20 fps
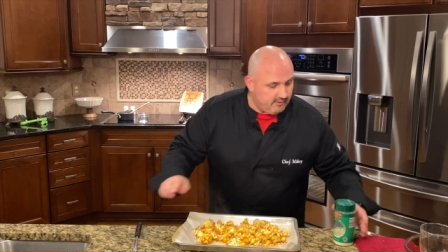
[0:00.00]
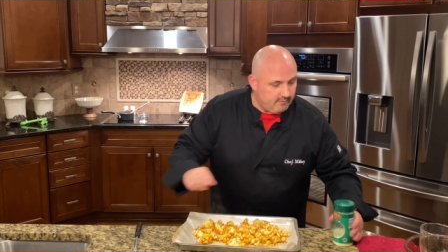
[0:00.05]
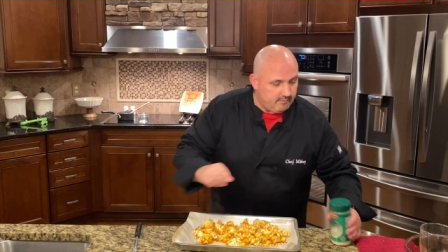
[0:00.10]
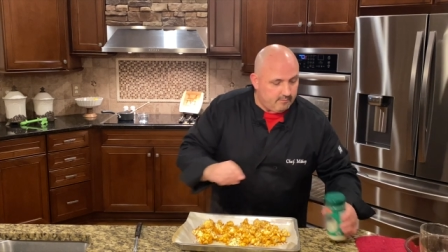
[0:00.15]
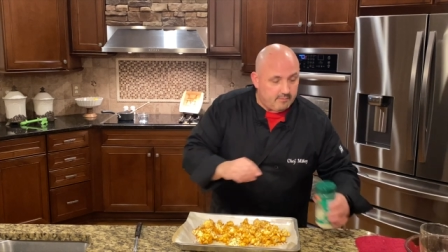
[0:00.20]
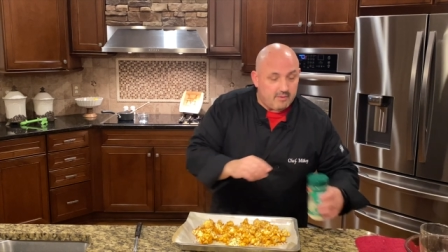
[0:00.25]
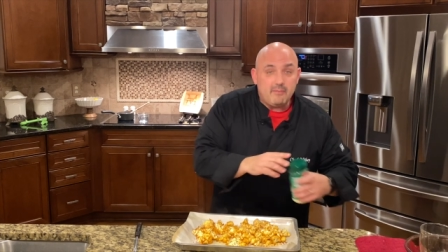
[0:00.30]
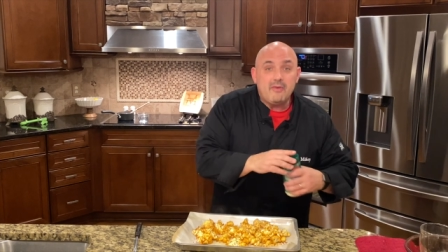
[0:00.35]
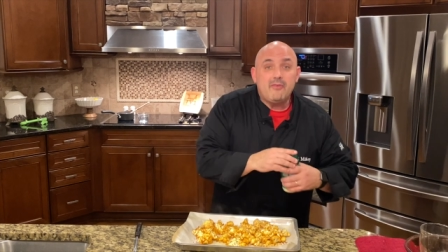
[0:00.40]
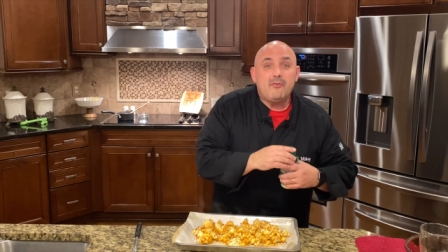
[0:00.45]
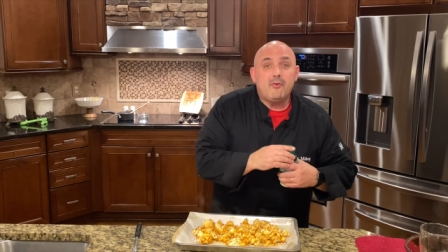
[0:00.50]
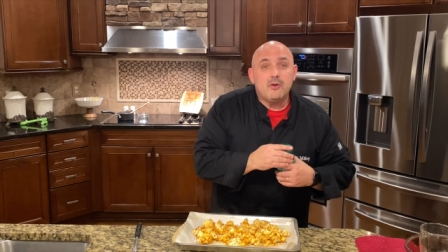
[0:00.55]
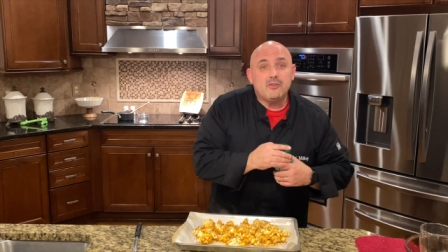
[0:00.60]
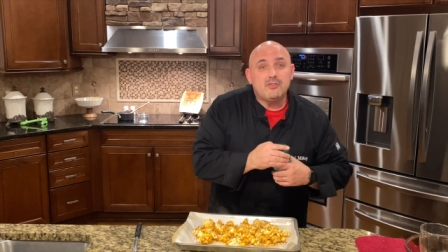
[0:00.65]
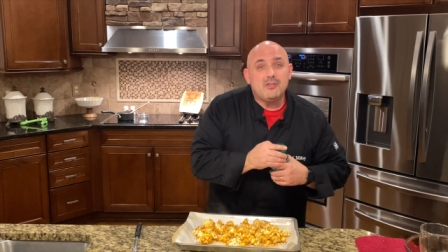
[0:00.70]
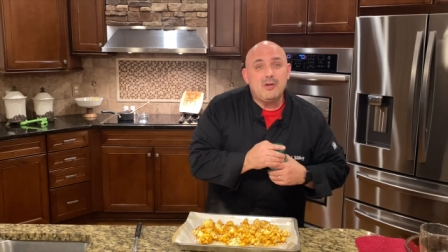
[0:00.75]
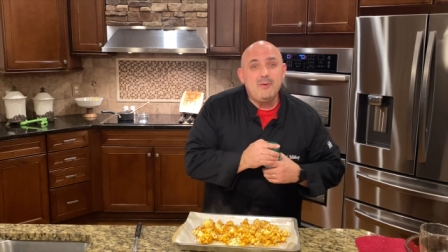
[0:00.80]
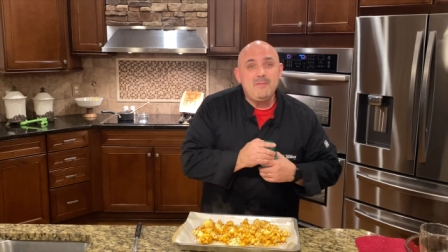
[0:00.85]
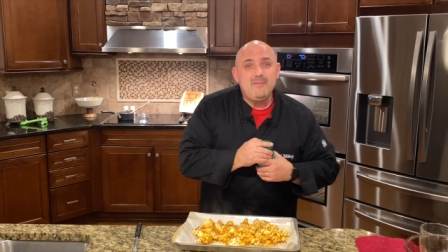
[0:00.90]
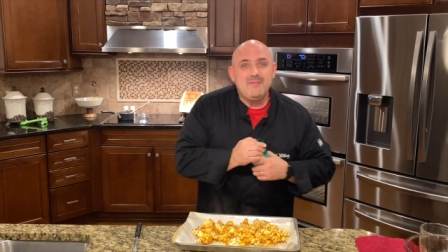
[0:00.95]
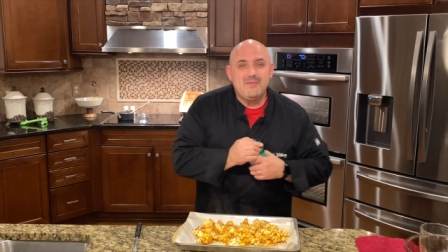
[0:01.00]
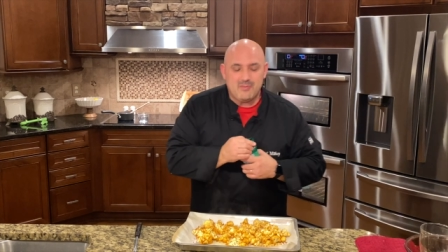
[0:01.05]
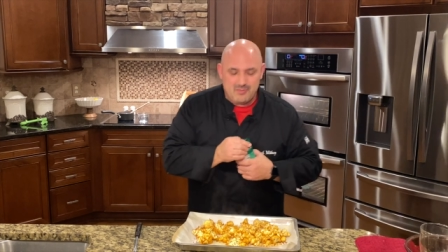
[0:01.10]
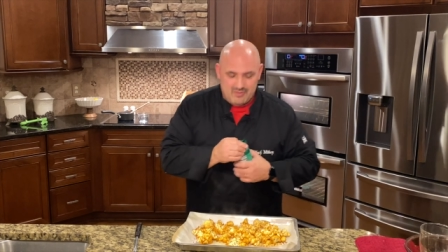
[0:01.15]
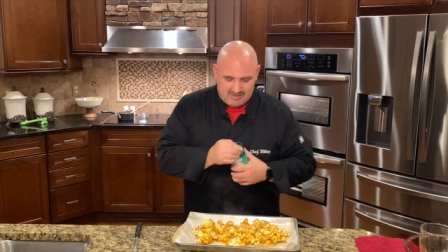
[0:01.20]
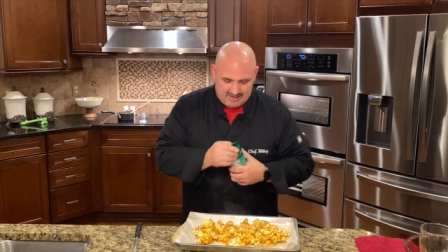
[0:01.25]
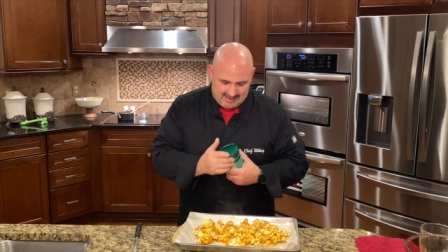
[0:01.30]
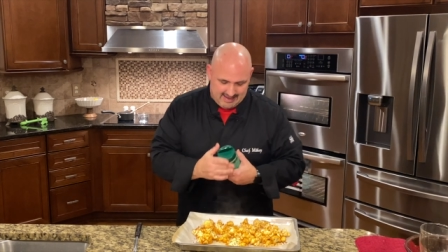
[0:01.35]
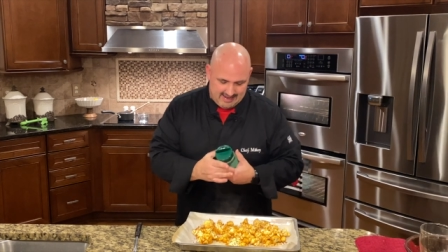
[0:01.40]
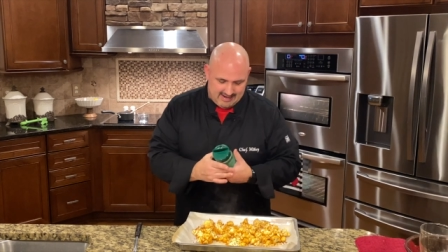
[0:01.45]
But before so, we're
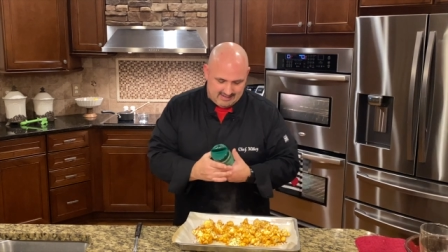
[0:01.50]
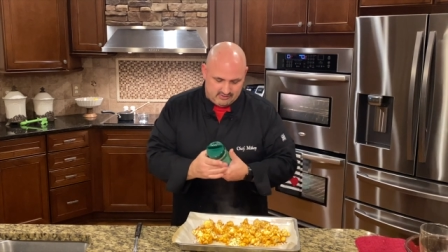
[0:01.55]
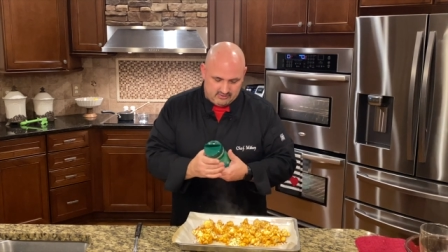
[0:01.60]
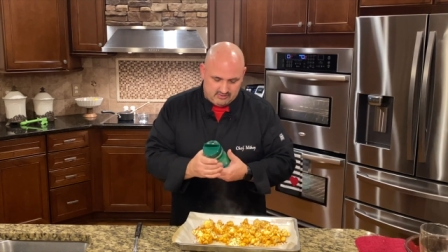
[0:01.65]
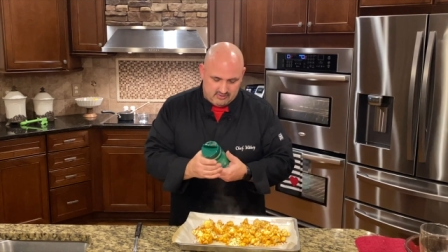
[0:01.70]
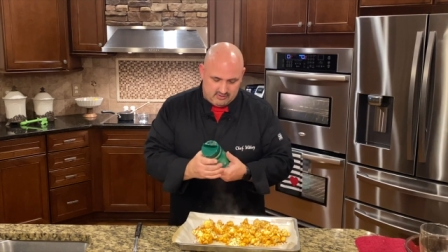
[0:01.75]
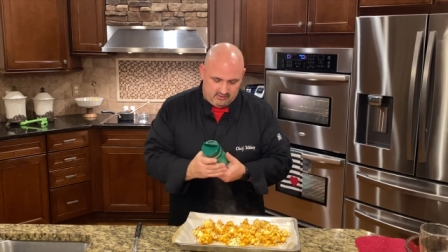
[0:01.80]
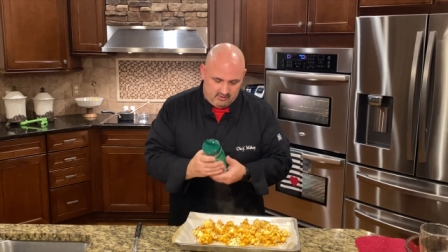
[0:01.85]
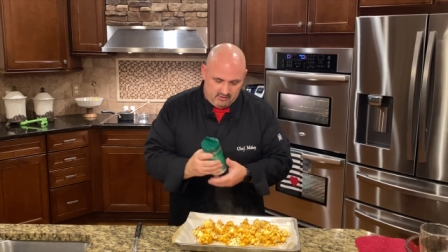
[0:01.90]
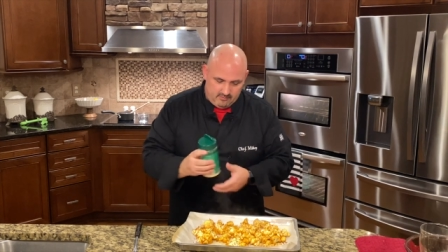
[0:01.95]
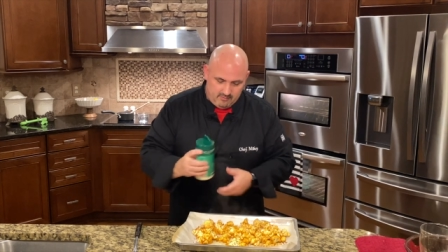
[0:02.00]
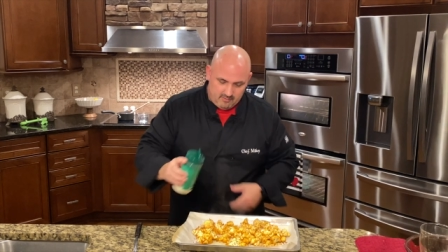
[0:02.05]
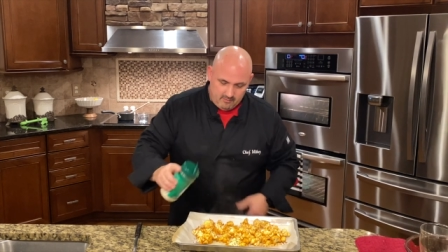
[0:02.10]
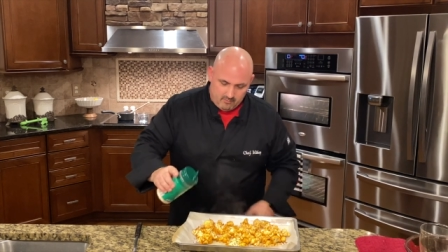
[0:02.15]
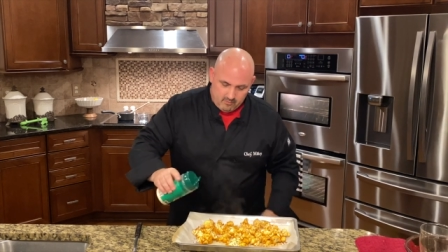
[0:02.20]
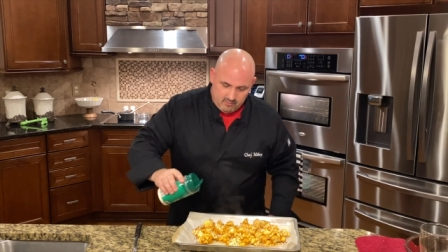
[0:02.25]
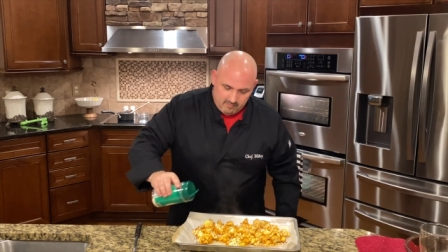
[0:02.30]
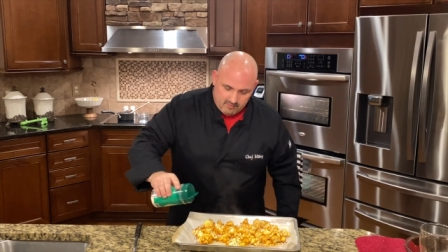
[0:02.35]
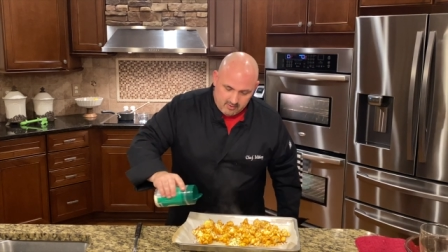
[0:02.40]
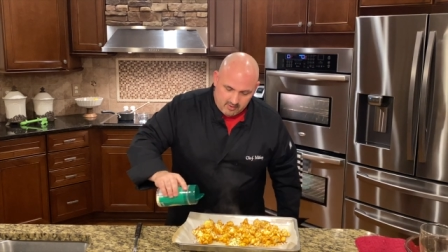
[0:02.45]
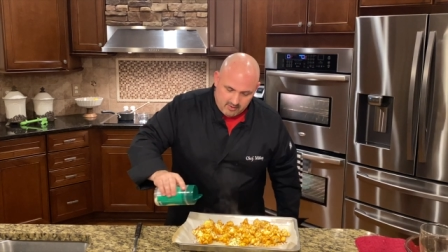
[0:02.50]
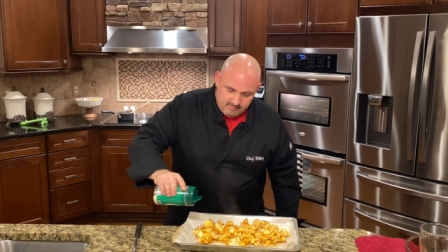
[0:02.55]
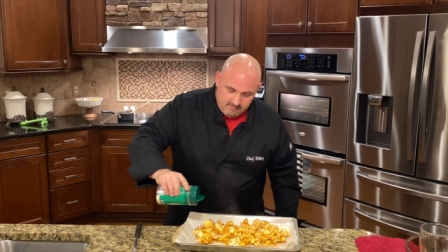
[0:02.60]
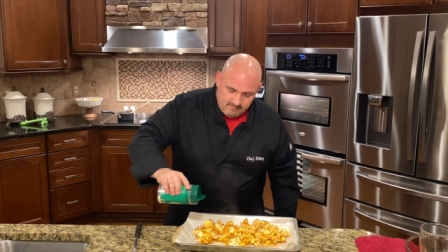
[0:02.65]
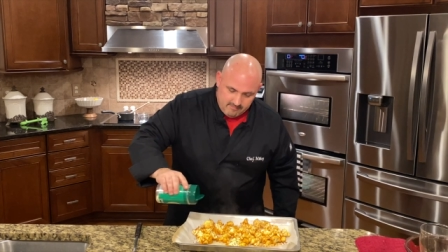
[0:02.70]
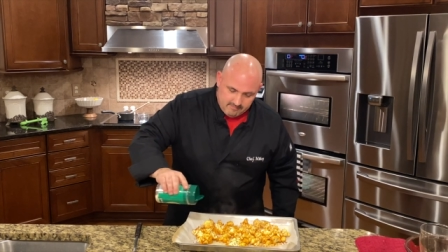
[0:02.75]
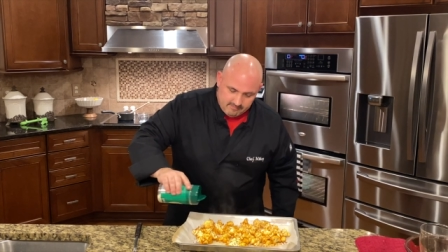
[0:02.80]
gonna add just a little bit more parm